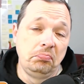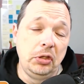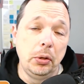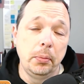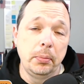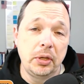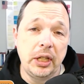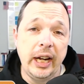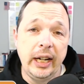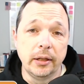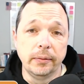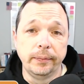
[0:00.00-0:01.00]
you were
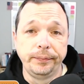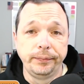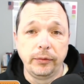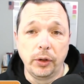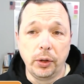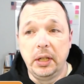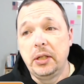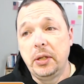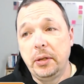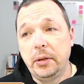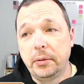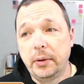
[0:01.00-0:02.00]
mistaken, or you
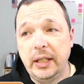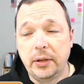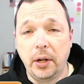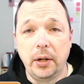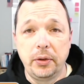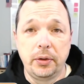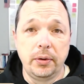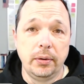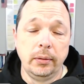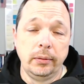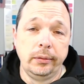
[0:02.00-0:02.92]
didn't do the research,